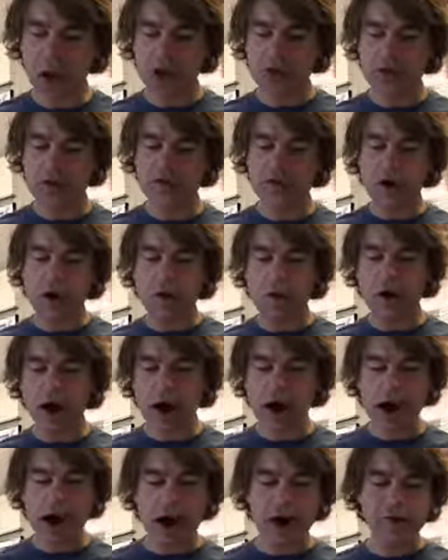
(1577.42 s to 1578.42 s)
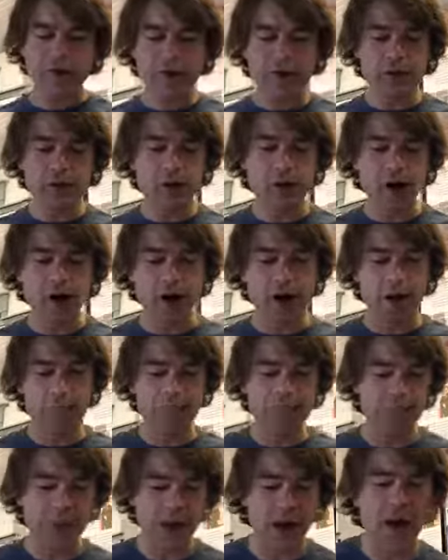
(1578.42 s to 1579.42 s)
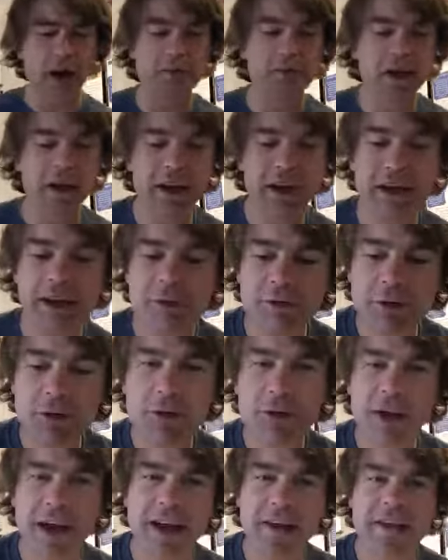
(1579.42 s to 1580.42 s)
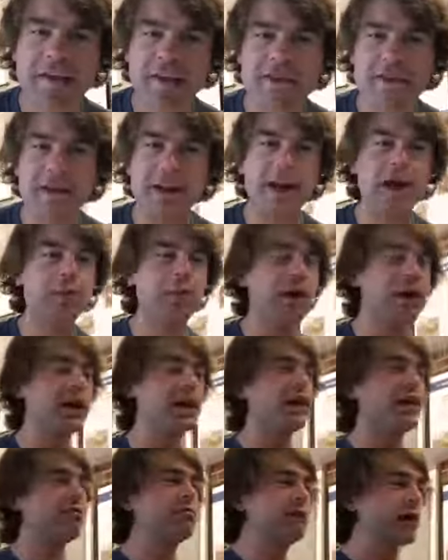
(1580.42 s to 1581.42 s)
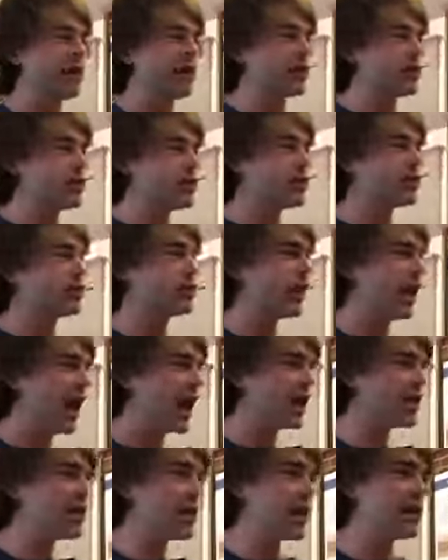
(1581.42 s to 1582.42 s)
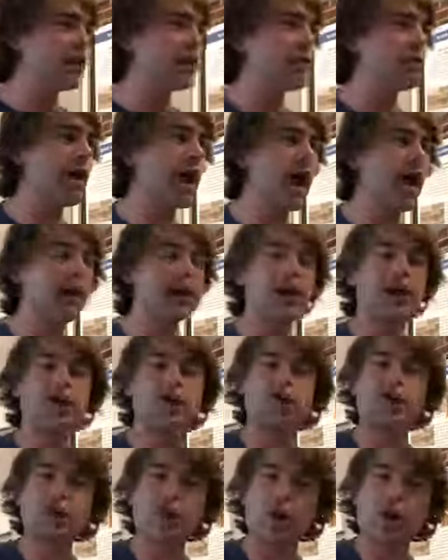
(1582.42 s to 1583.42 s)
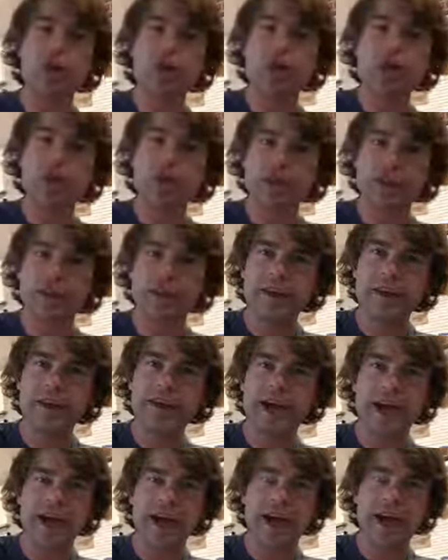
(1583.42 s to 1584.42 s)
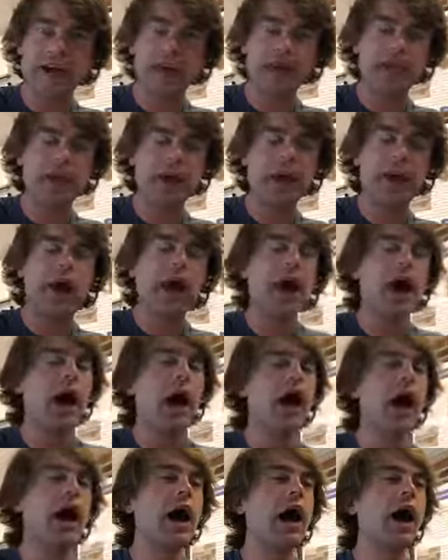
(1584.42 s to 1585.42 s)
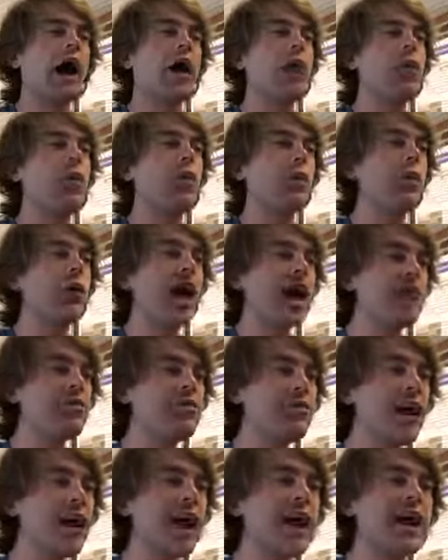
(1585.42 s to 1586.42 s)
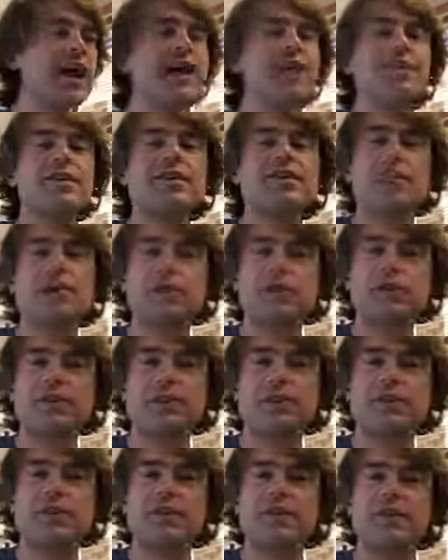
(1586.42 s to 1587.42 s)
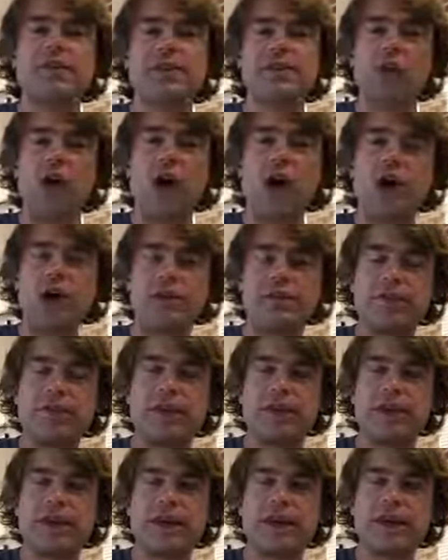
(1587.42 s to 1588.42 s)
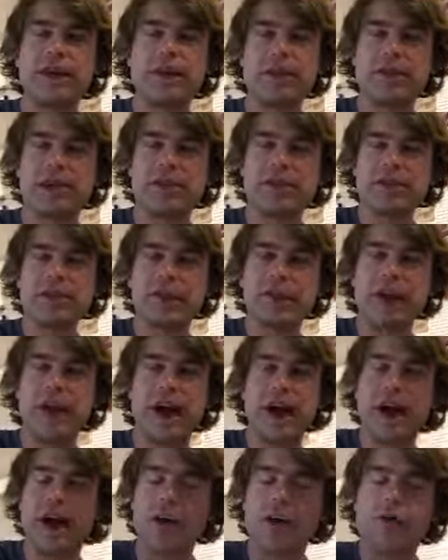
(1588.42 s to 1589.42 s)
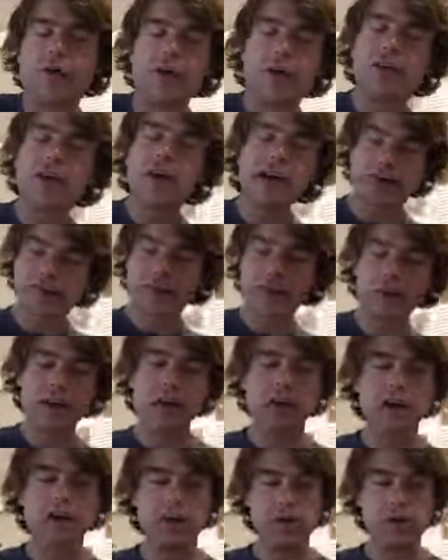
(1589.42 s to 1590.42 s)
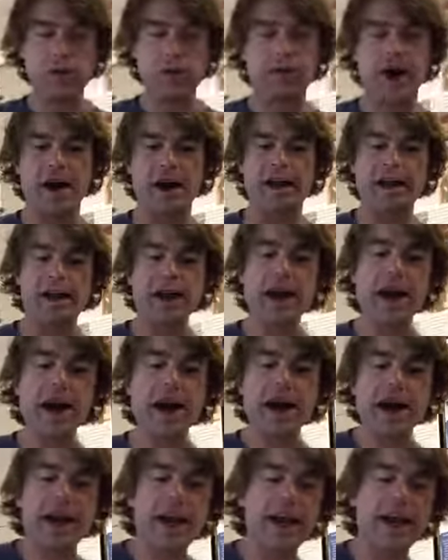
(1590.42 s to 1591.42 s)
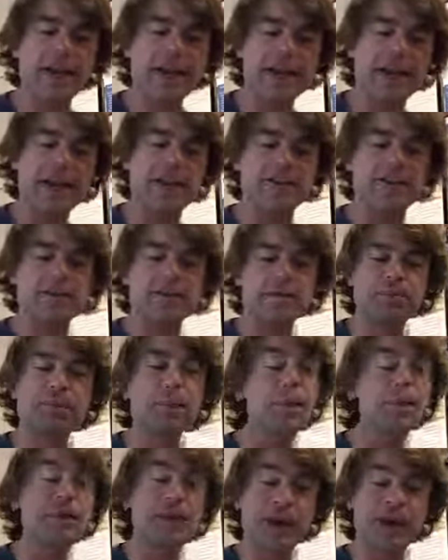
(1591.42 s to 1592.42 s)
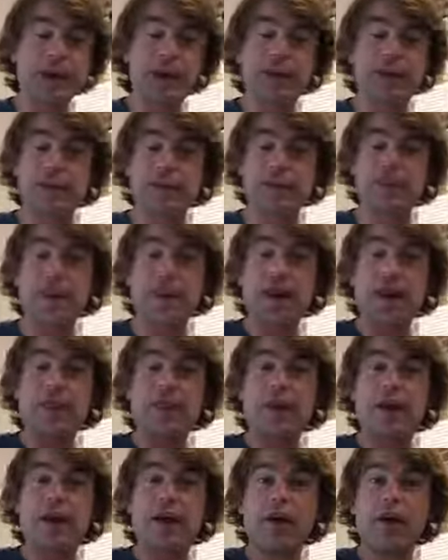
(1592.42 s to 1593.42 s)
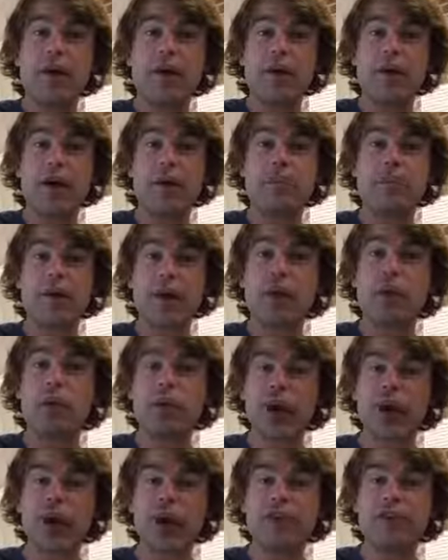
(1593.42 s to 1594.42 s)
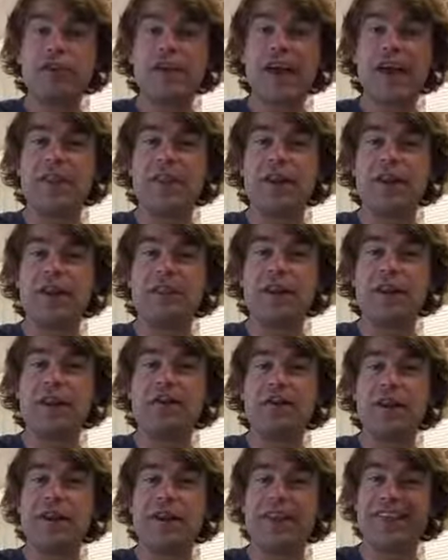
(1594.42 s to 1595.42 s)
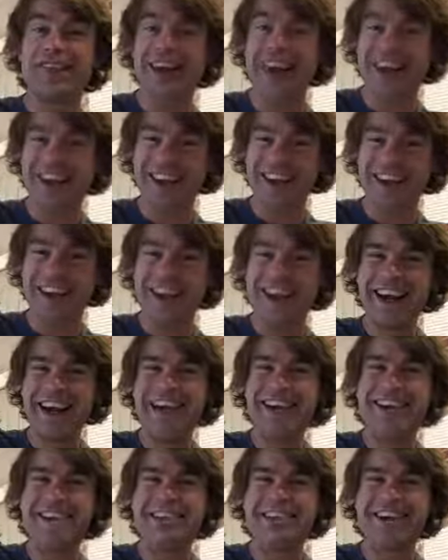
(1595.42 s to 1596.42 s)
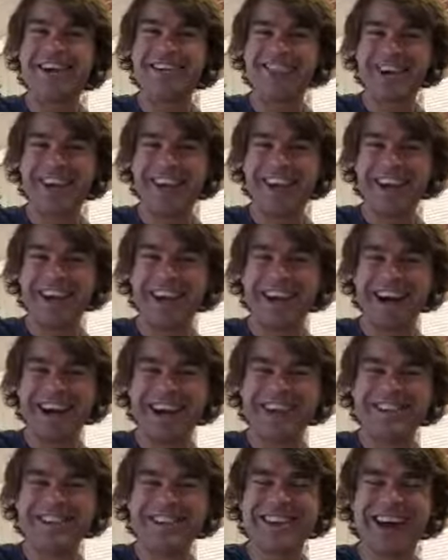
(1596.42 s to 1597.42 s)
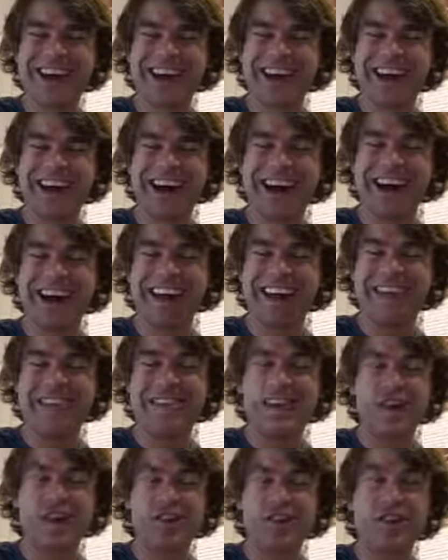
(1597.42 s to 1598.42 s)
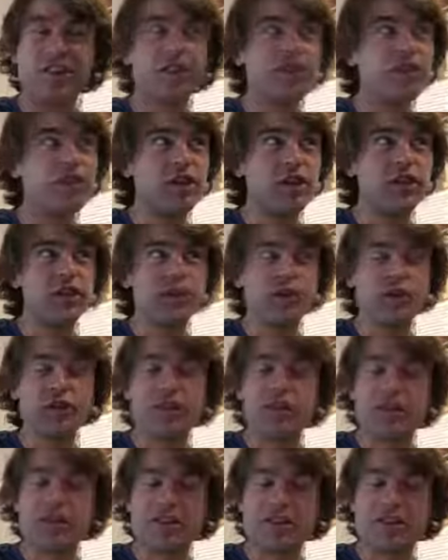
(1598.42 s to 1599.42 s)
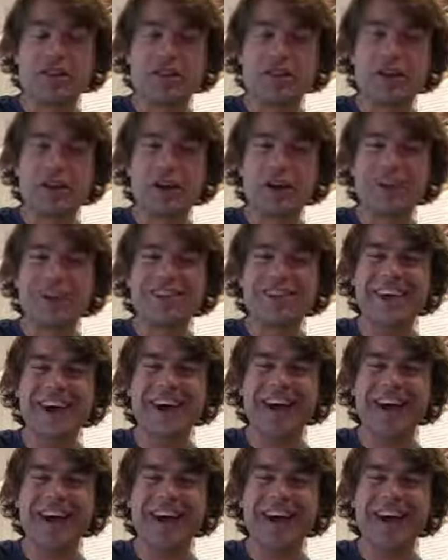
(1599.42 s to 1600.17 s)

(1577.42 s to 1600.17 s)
So I'm going to give you a disclaimer here. I'm going to try to take you out and show you the cannon. The Wi-Fi and the cell service is awful in the base of the lighthouse. There's nothing we can do about it. It is simply because there are brick walls and they're very, very thick in the base of the lighthouse. That's how she stood for 200 some years.